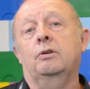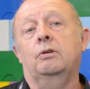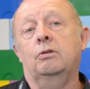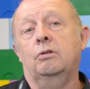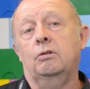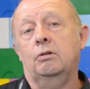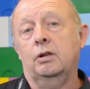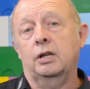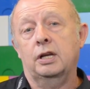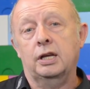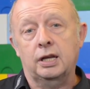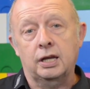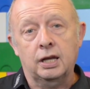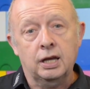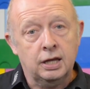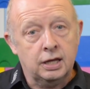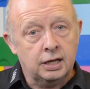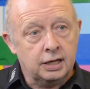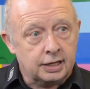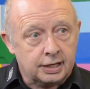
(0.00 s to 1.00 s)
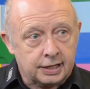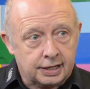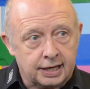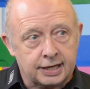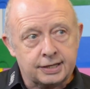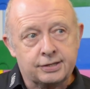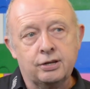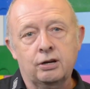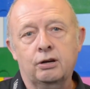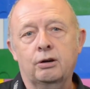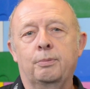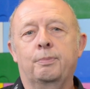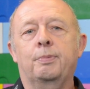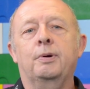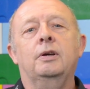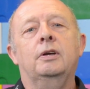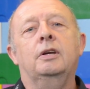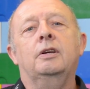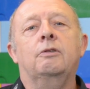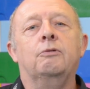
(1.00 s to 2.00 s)
all the GitHub
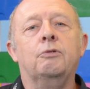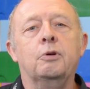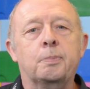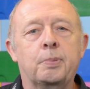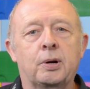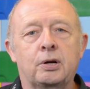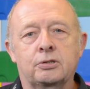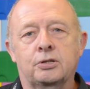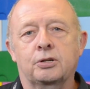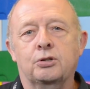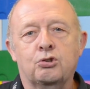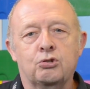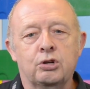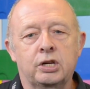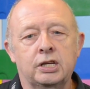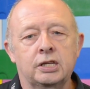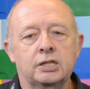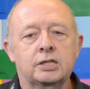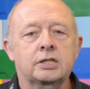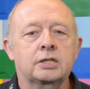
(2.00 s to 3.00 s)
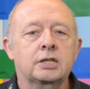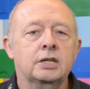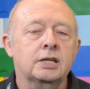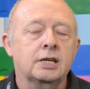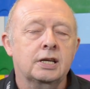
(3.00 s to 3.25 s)
repositories,